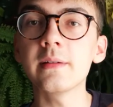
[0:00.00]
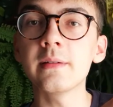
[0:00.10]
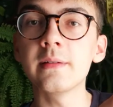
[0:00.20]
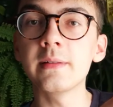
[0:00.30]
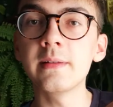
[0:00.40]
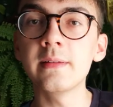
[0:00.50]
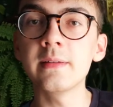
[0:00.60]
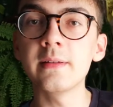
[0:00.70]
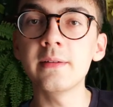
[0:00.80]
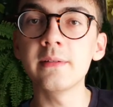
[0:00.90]
This is
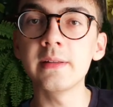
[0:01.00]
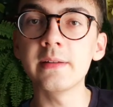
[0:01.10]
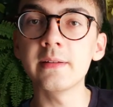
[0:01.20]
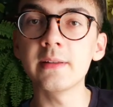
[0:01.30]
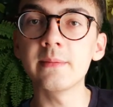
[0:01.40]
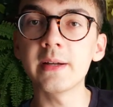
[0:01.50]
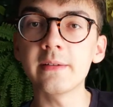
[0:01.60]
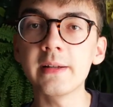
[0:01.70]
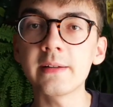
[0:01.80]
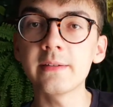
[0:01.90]
a new addition to my
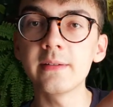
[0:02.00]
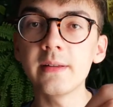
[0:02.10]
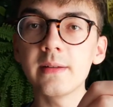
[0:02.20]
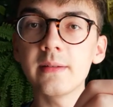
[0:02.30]
collection,